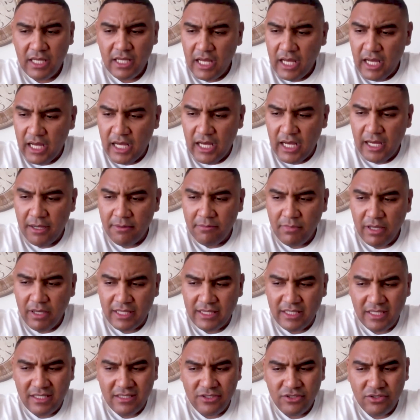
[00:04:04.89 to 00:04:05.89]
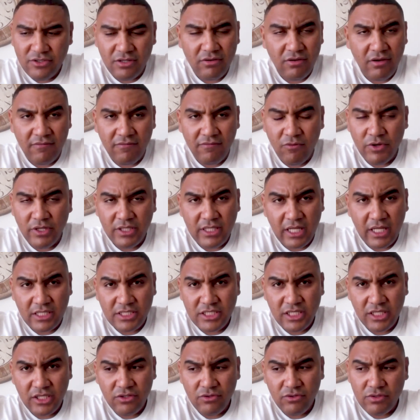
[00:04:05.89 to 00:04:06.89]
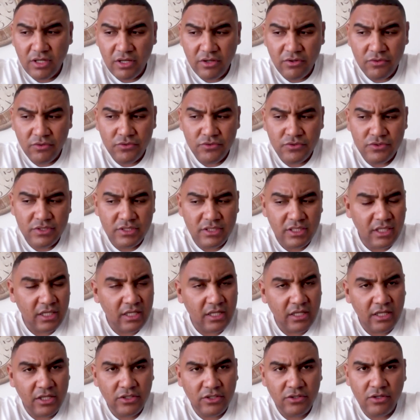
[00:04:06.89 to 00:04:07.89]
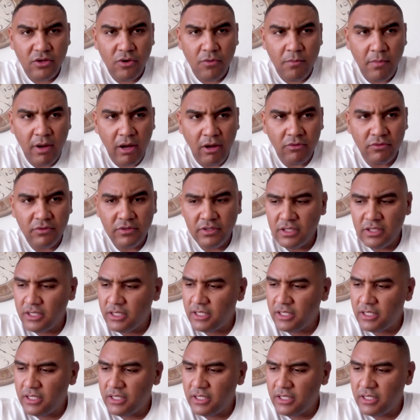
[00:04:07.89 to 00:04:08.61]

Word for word: Um, and then, you know, avoid touching your nose, uh, you know, mouth,